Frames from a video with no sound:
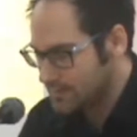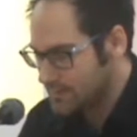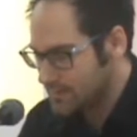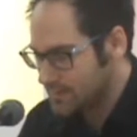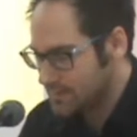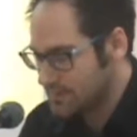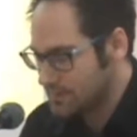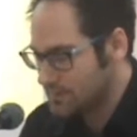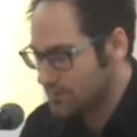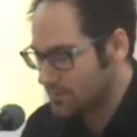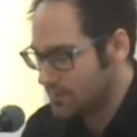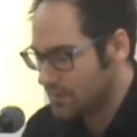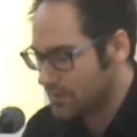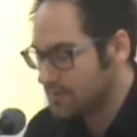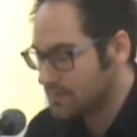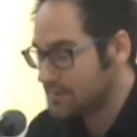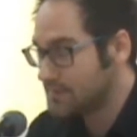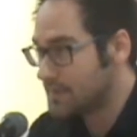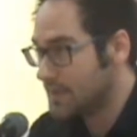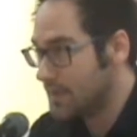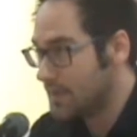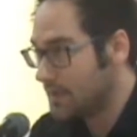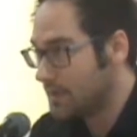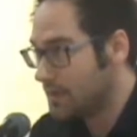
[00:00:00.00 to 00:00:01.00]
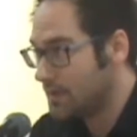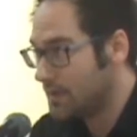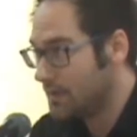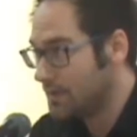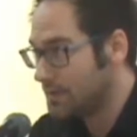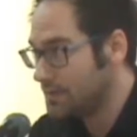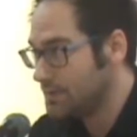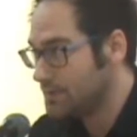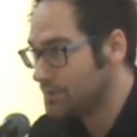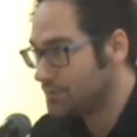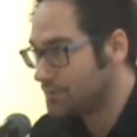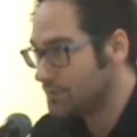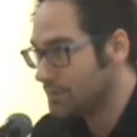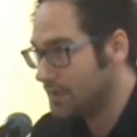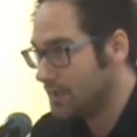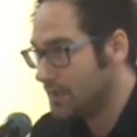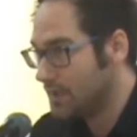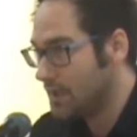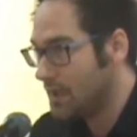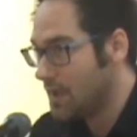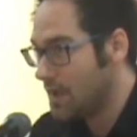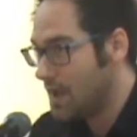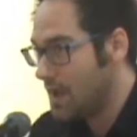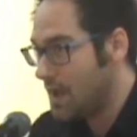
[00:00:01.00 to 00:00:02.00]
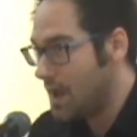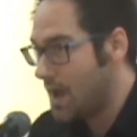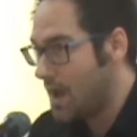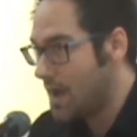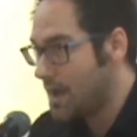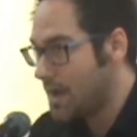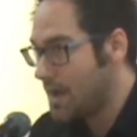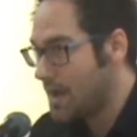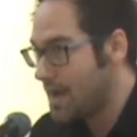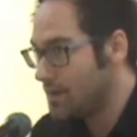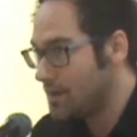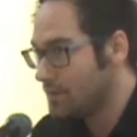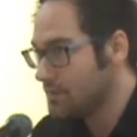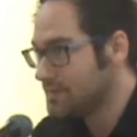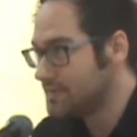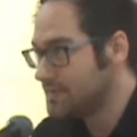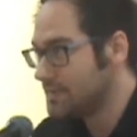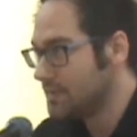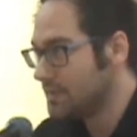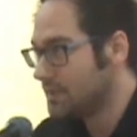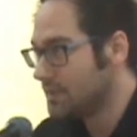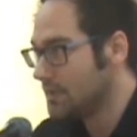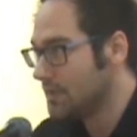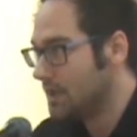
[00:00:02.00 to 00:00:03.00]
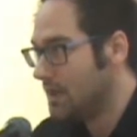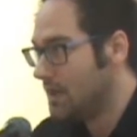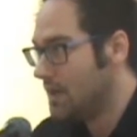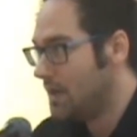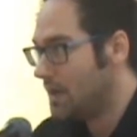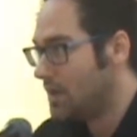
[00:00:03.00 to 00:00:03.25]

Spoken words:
this history. It's like Kurdish today announcing